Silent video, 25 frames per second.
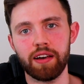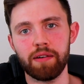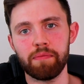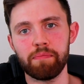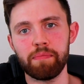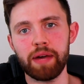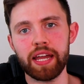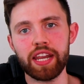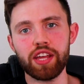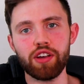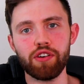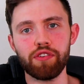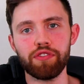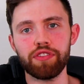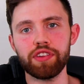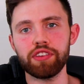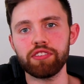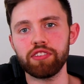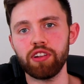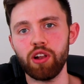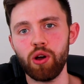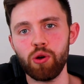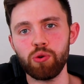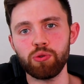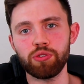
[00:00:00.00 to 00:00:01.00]
Many of
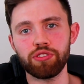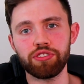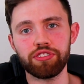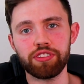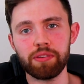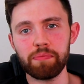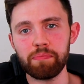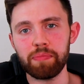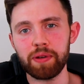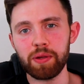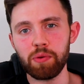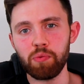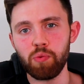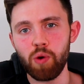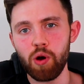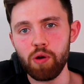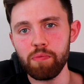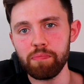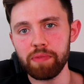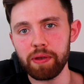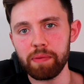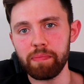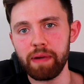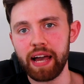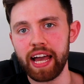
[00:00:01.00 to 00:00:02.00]
these loans simply
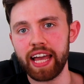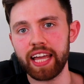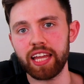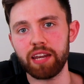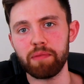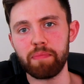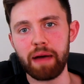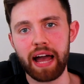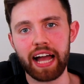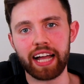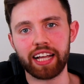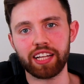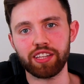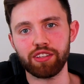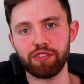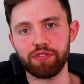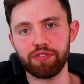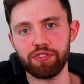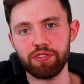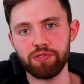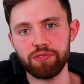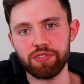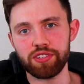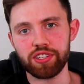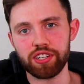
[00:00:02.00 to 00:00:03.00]
won't be paid back in the
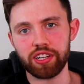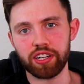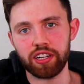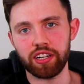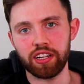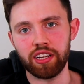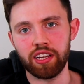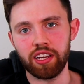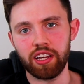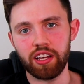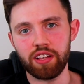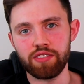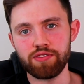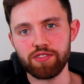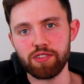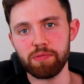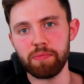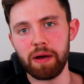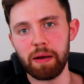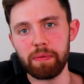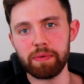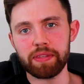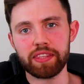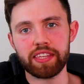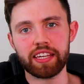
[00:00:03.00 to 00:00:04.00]
future. So you
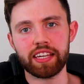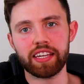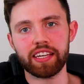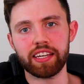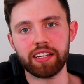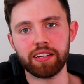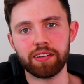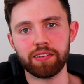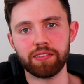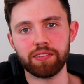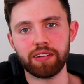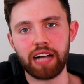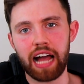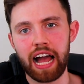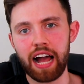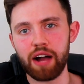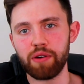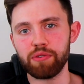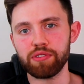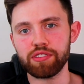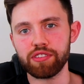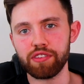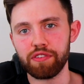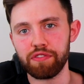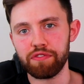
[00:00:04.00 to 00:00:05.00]
might be thinking,
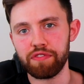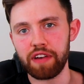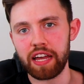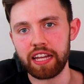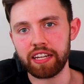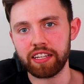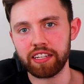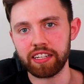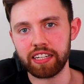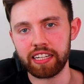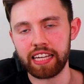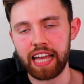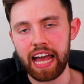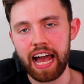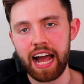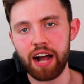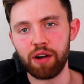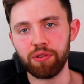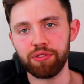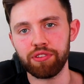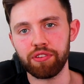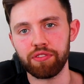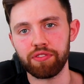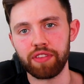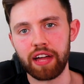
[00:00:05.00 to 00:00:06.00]
how is the Fed going to get
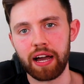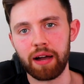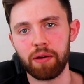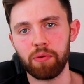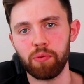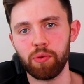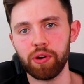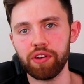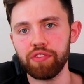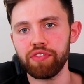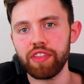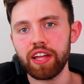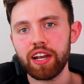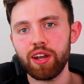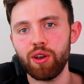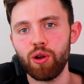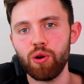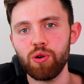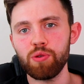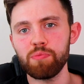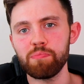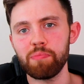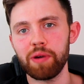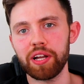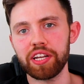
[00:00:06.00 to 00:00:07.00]
out of that? What if they
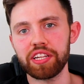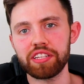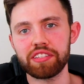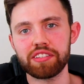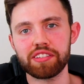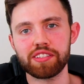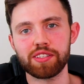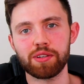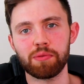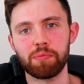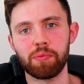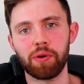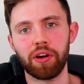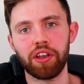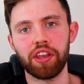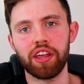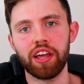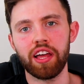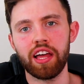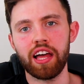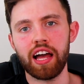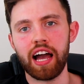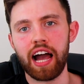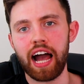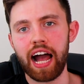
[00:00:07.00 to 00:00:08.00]
loan money to someone
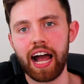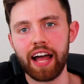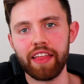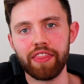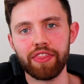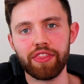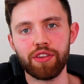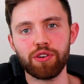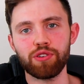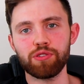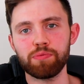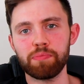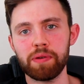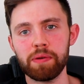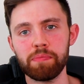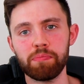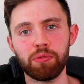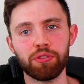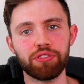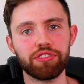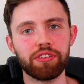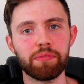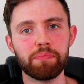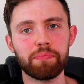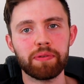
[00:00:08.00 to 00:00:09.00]
and those
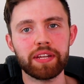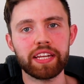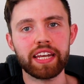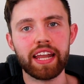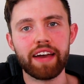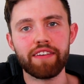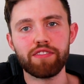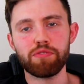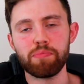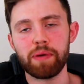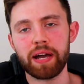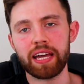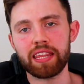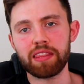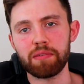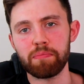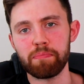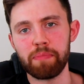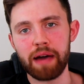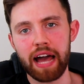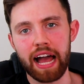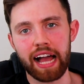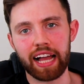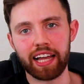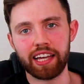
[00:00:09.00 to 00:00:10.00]
people simply never pay them
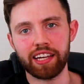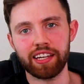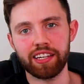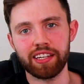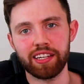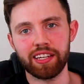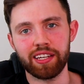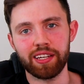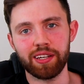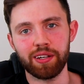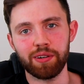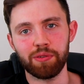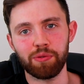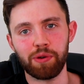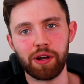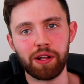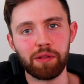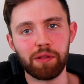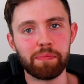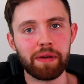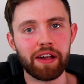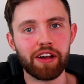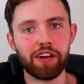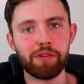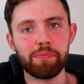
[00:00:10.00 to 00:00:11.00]
back? Well,
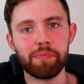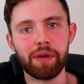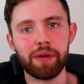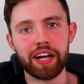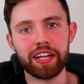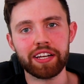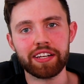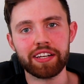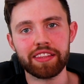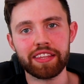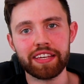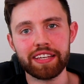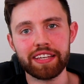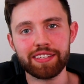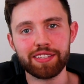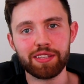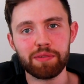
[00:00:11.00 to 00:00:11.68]
bear in mind, these are